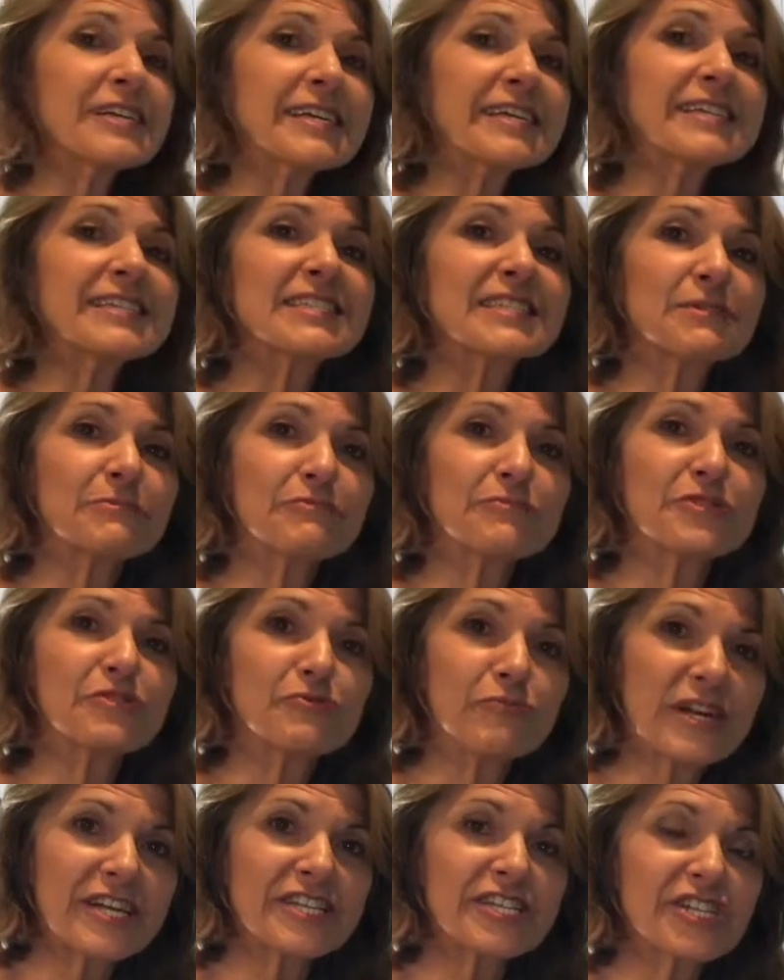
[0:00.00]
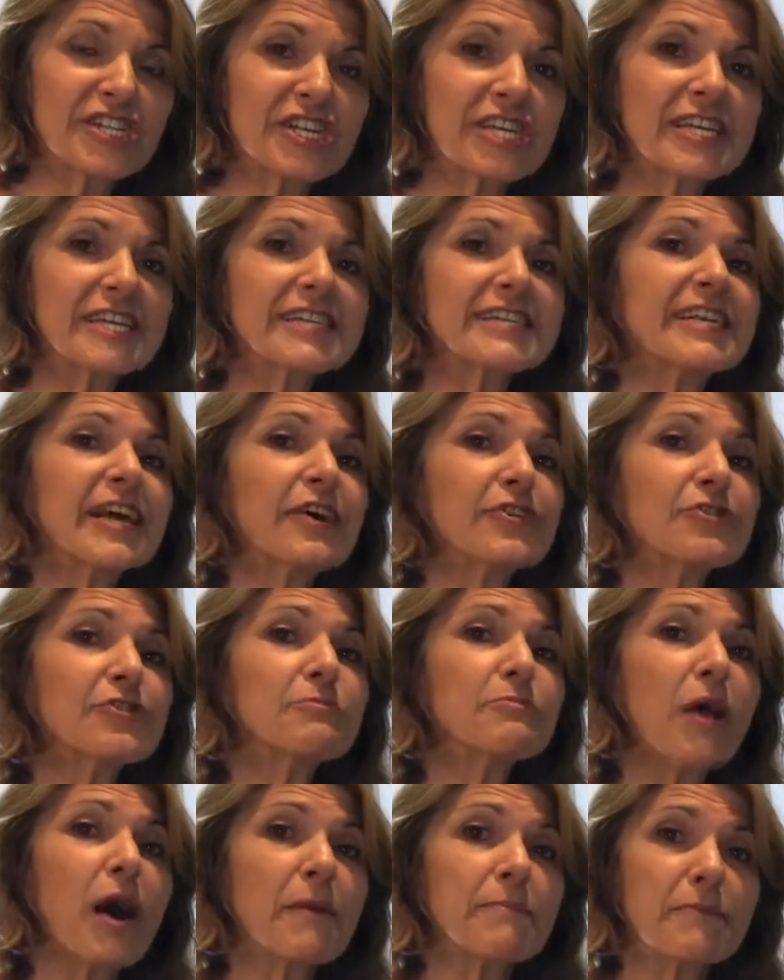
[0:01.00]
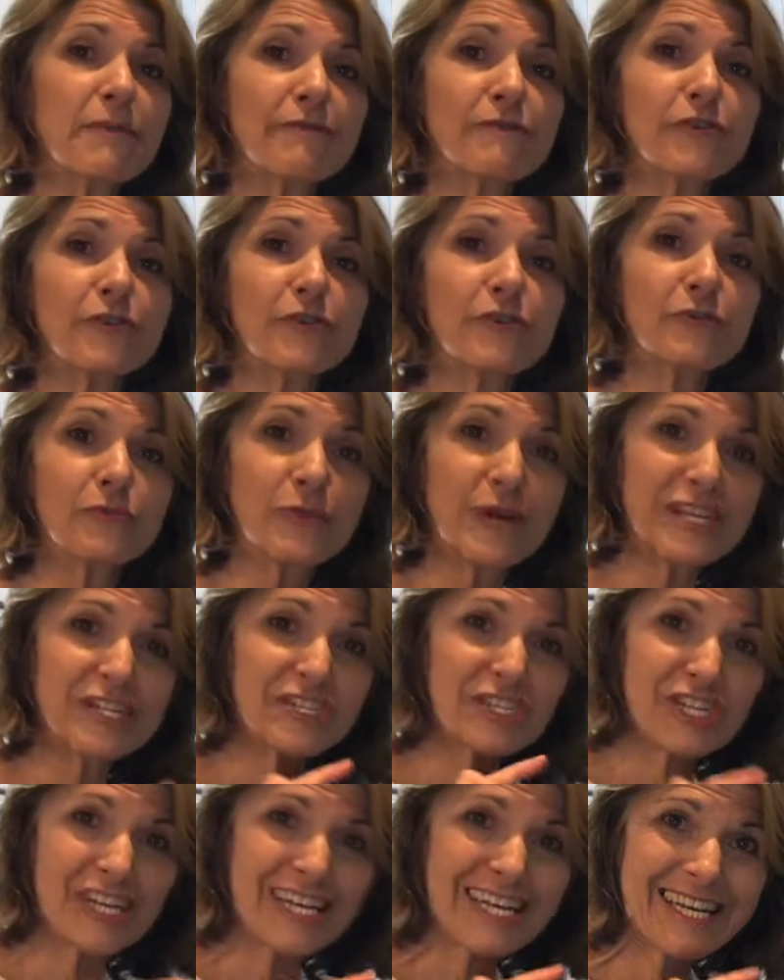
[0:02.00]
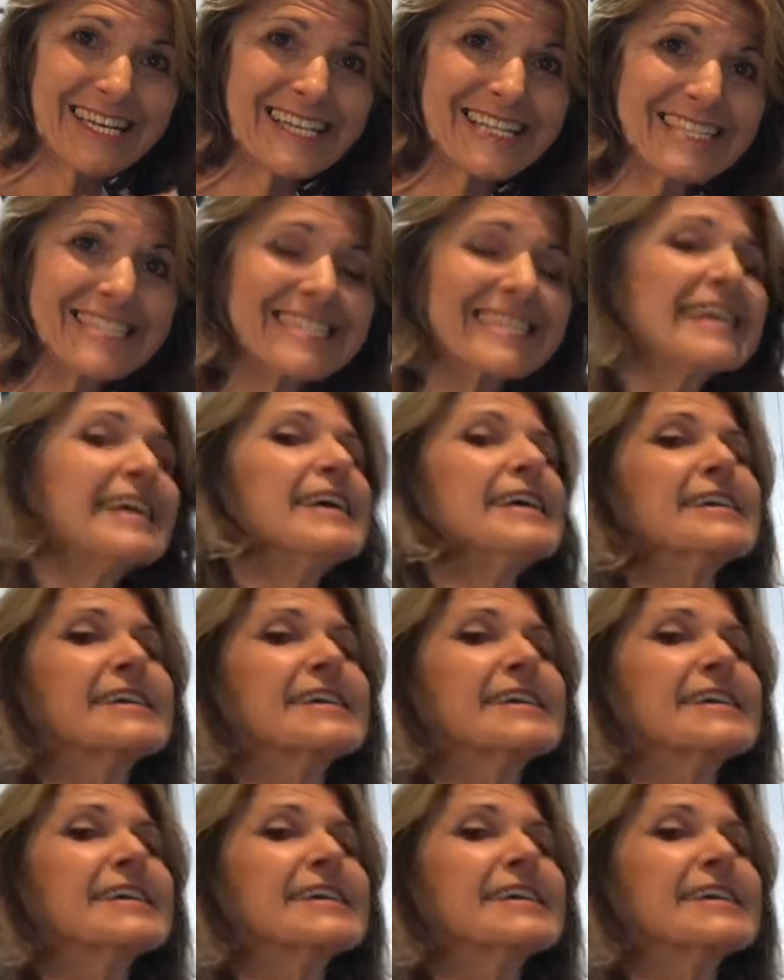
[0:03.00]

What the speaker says: to need some red chilli. Now you might prefer the red chilies,